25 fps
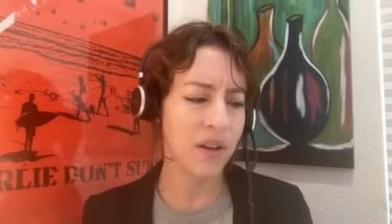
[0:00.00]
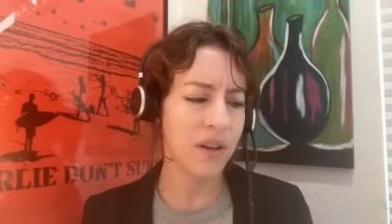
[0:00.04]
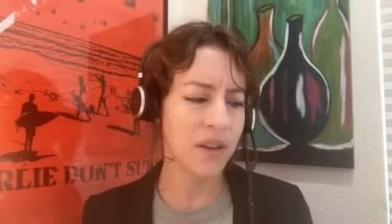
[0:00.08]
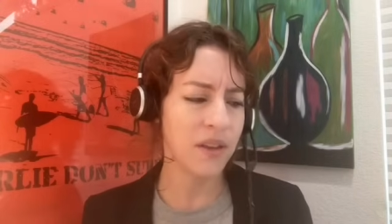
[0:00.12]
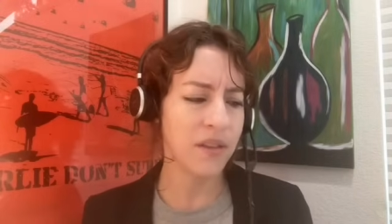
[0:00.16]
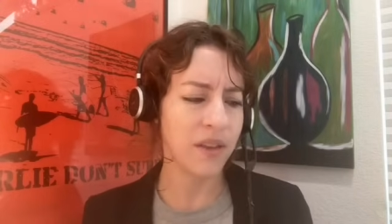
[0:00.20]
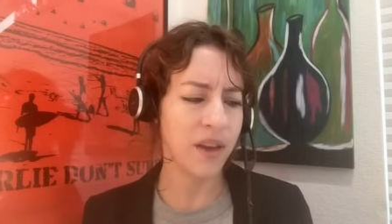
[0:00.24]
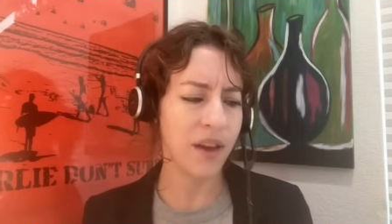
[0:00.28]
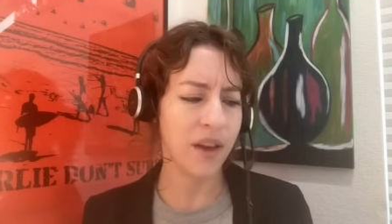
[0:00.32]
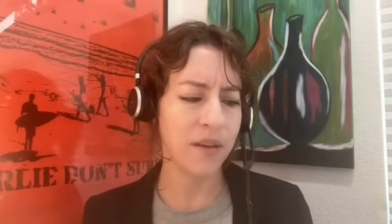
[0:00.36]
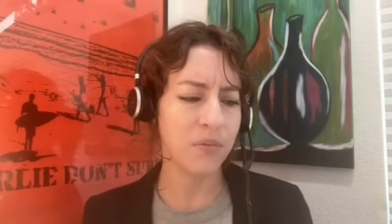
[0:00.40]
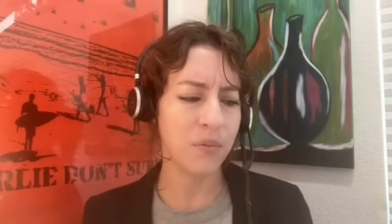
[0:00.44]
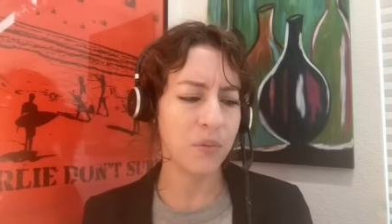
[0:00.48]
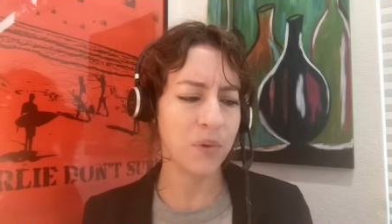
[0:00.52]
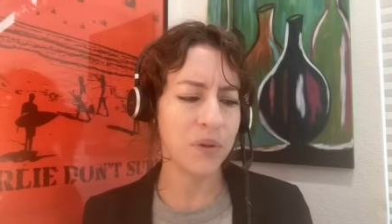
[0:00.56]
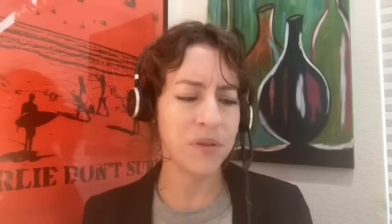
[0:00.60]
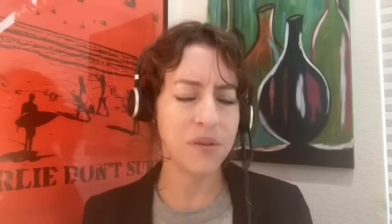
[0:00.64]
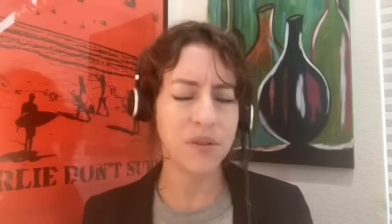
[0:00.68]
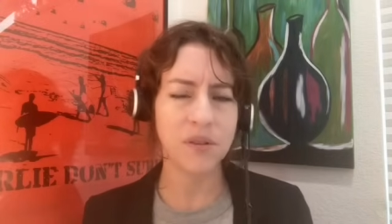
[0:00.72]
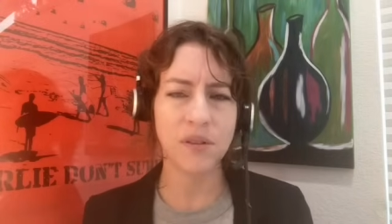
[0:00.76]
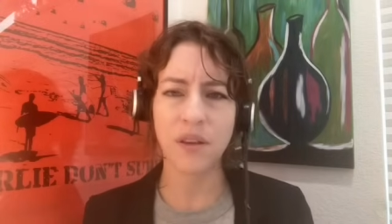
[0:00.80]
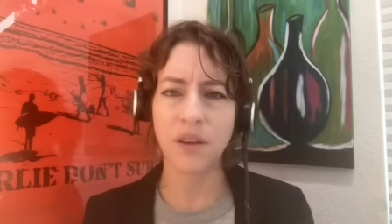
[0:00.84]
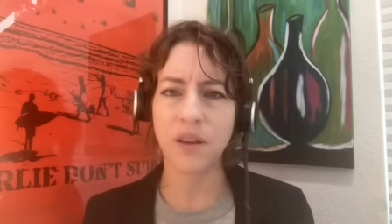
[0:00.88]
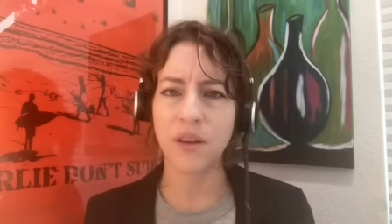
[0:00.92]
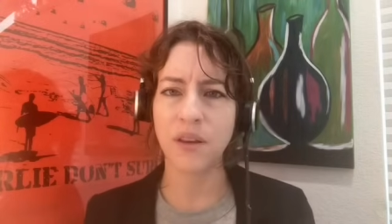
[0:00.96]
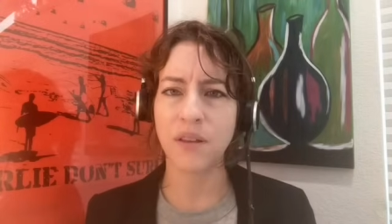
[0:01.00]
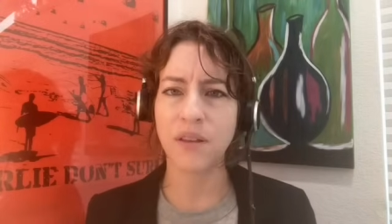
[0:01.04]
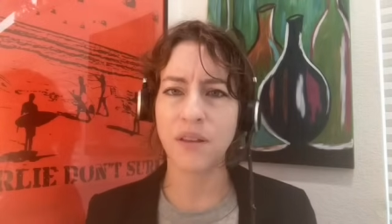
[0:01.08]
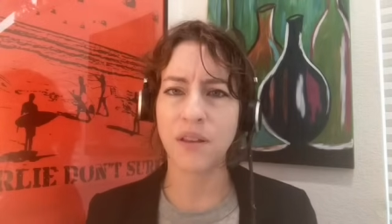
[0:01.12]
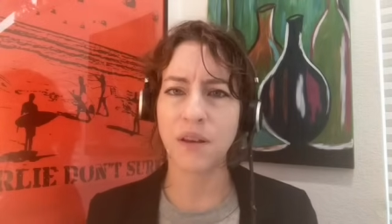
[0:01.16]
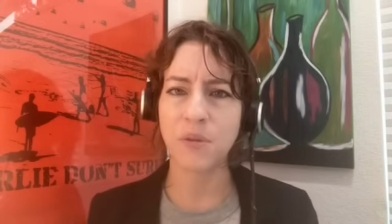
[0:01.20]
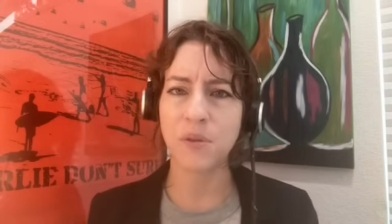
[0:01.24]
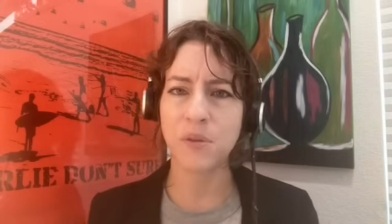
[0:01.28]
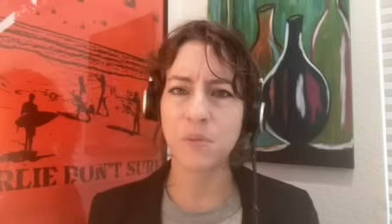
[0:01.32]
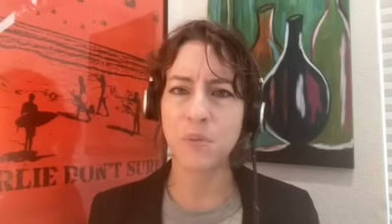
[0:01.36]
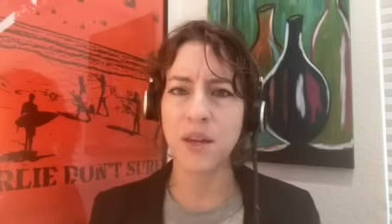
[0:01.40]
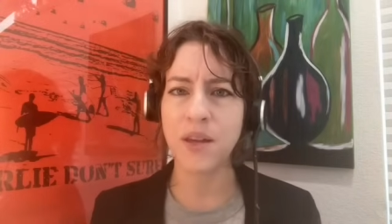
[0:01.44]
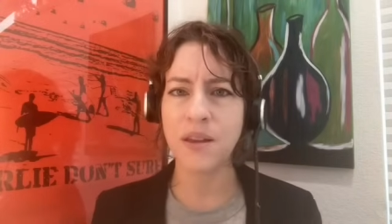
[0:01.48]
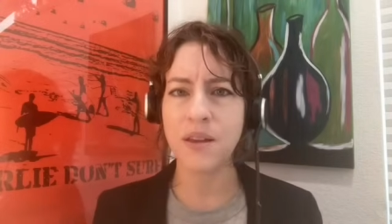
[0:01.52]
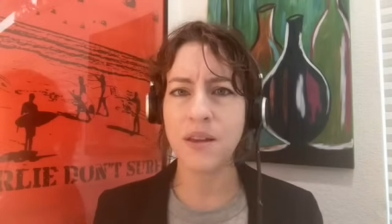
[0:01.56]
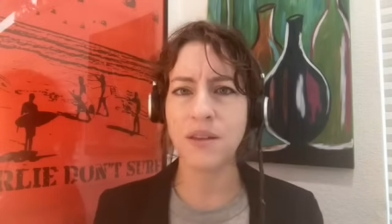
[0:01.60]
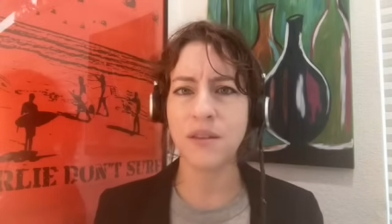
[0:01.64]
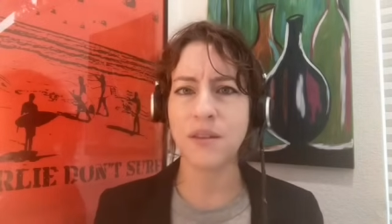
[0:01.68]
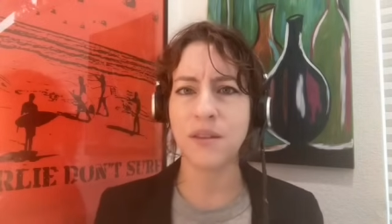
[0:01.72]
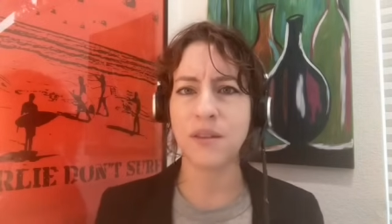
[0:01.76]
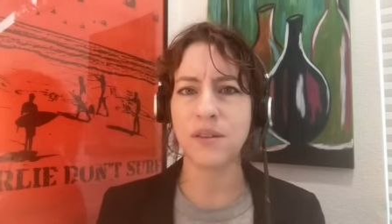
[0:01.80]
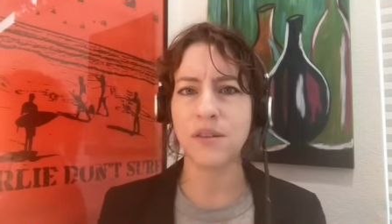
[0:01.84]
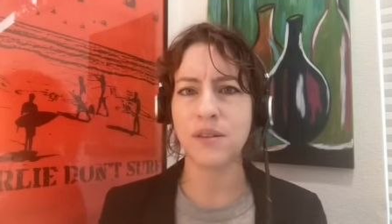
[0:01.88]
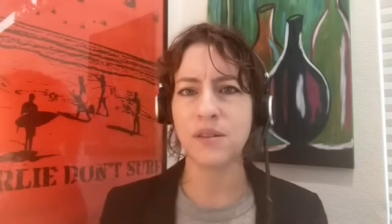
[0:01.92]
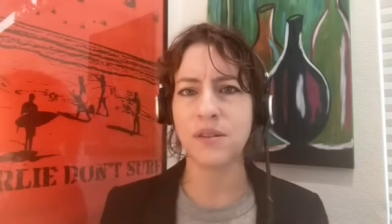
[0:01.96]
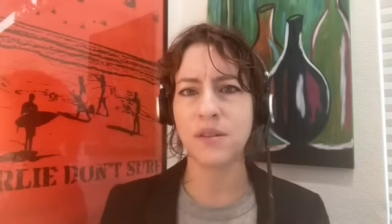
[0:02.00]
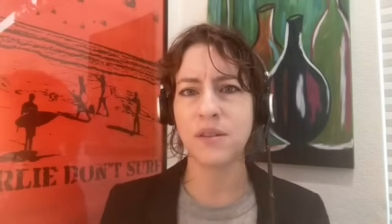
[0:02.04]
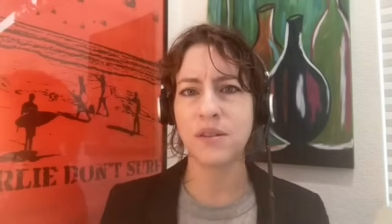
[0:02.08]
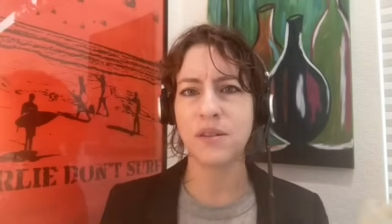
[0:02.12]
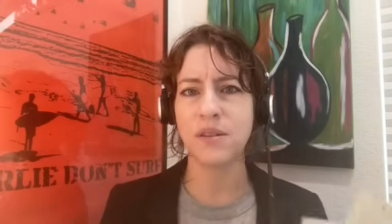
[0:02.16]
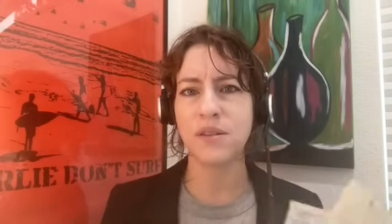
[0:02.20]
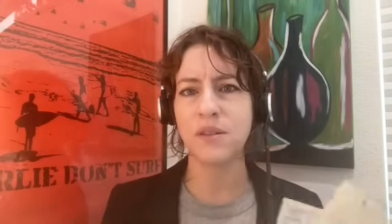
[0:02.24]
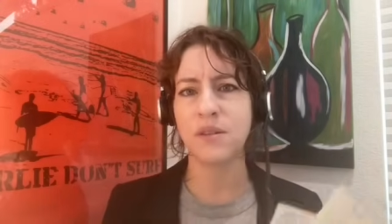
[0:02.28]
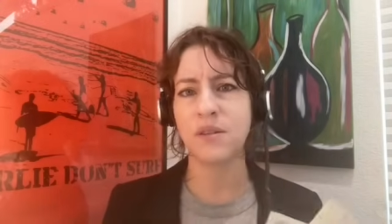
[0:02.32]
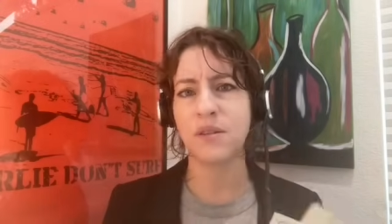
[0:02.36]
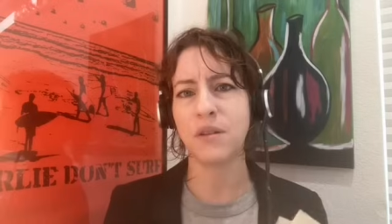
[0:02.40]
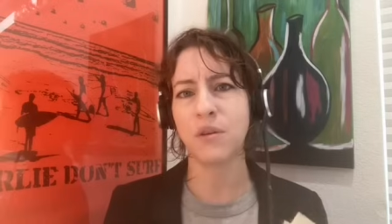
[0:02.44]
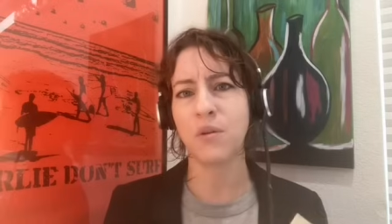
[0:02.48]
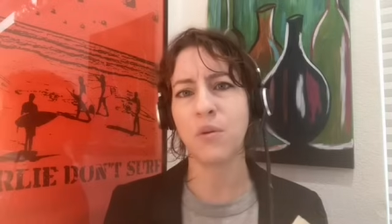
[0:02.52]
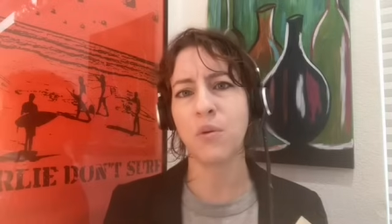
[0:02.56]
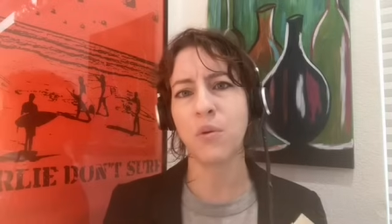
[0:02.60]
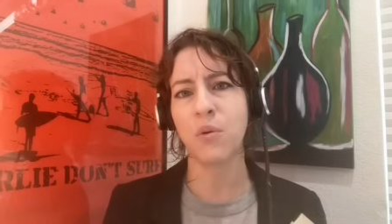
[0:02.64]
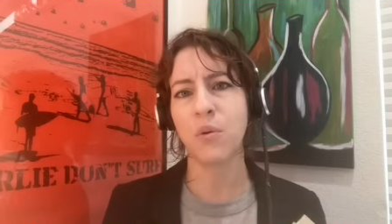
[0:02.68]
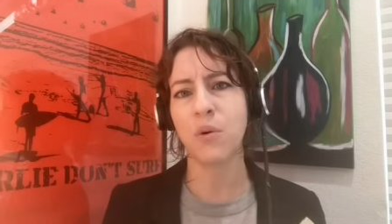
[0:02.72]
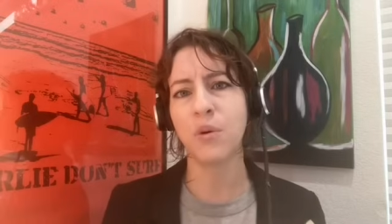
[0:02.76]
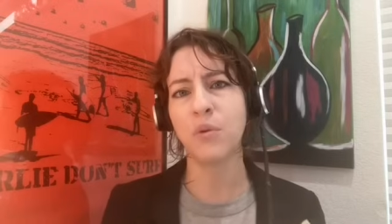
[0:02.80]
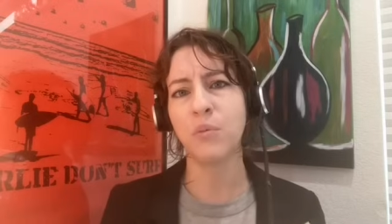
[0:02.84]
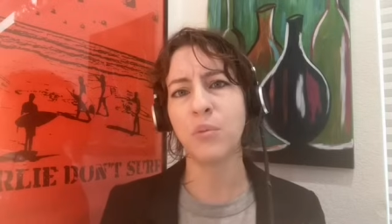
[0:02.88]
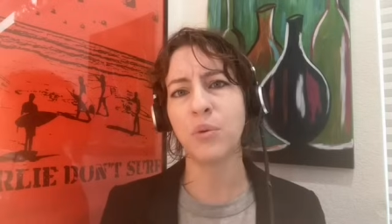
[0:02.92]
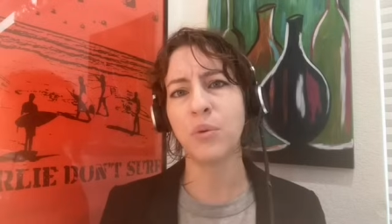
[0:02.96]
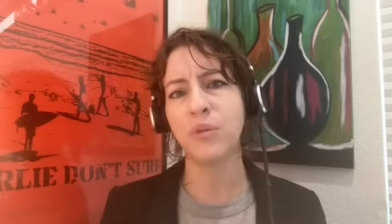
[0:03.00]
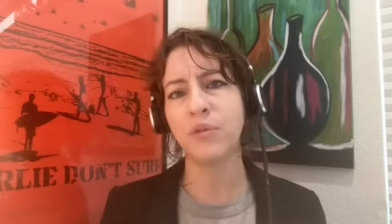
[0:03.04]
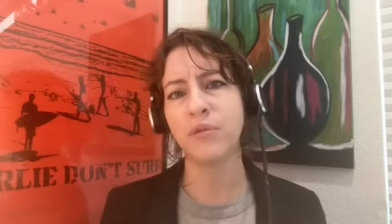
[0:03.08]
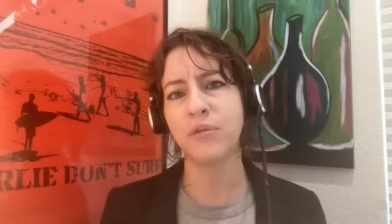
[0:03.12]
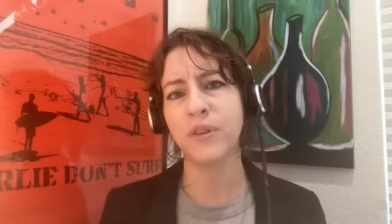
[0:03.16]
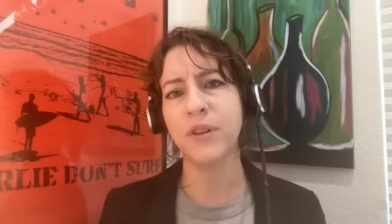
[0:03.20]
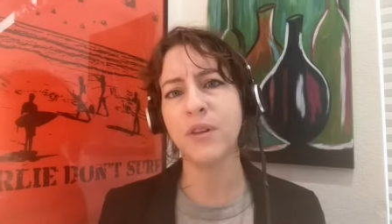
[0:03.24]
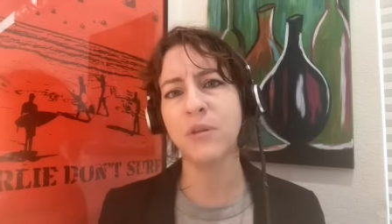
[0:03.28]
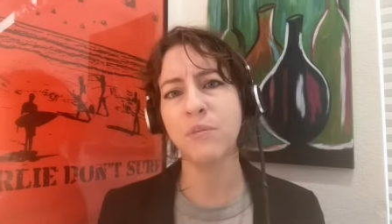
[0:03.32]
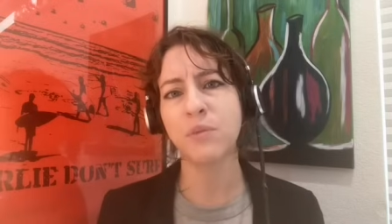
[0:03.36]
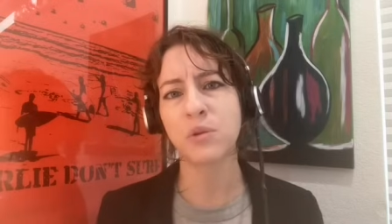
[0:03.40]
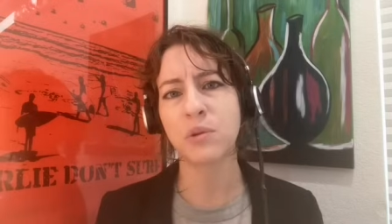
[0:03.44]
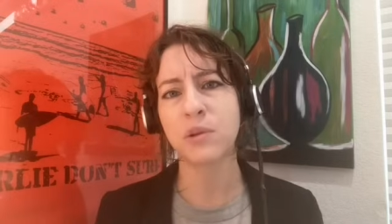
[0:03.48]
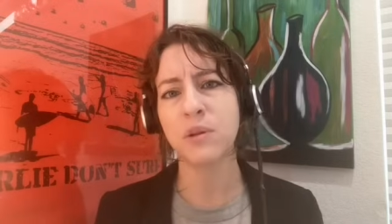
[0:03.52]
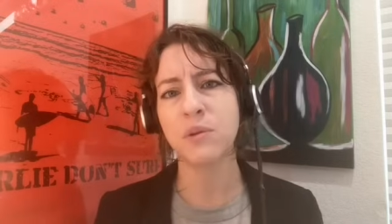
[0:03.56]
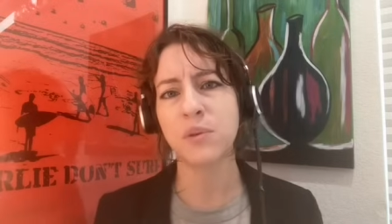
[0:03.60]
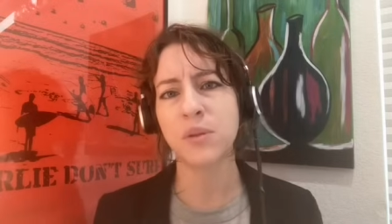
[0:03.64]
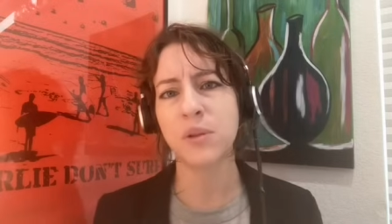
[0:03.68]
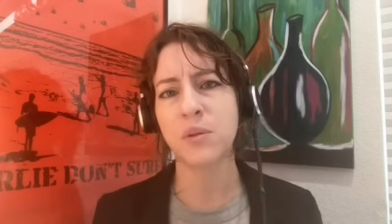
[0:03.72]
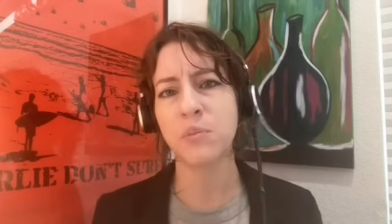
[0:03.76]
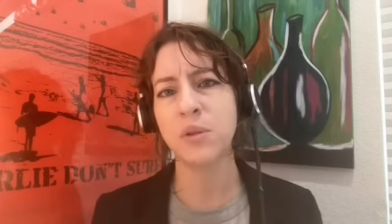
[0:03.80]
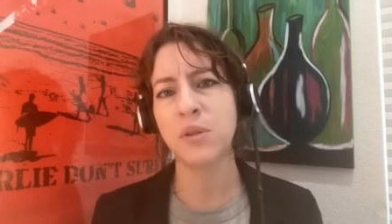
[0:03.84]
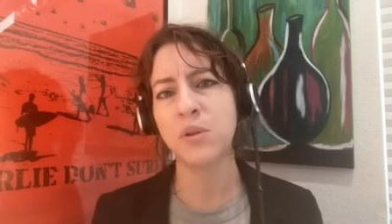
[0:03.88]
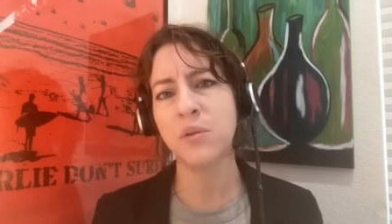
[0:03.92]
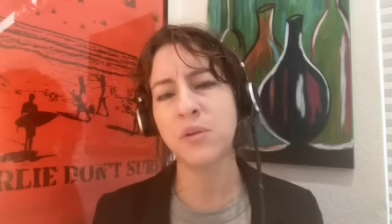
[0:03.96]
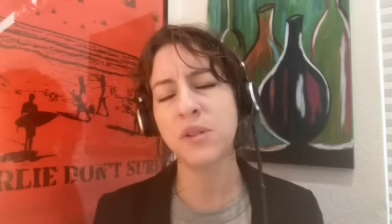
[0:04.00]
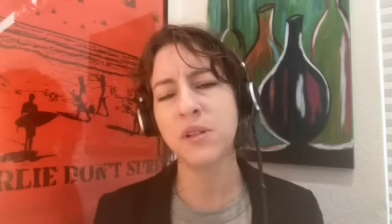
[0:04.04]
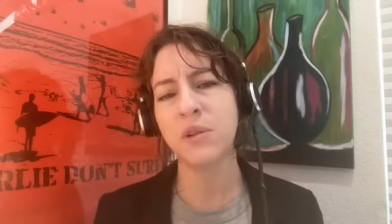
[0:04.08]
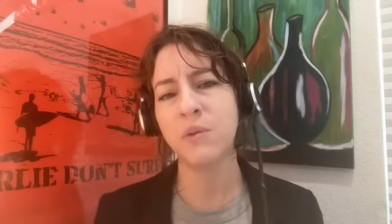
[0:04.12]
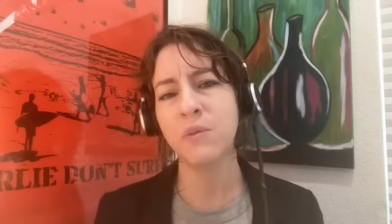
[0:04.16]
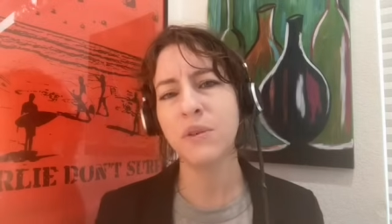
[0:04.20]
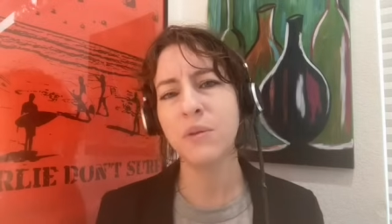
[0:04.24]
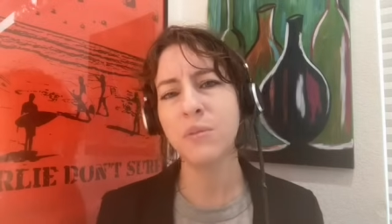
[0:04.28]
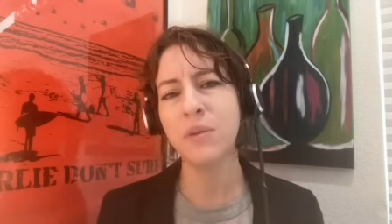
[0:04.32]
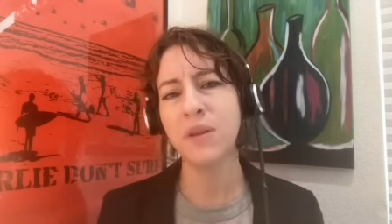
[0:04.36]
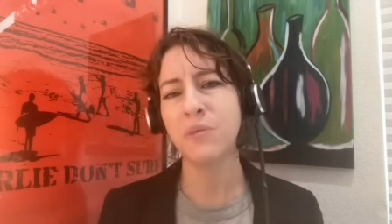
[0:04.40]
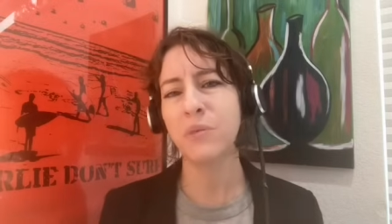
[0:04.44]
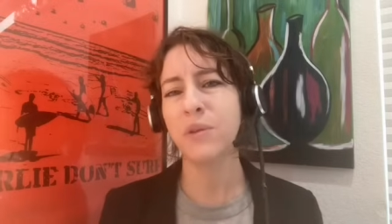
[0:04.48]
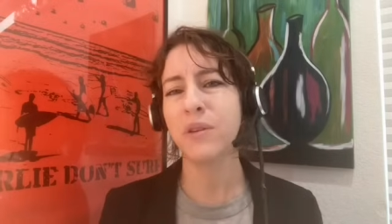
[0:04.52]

that was uh, that was making these these you know horrible films where he was abusing women.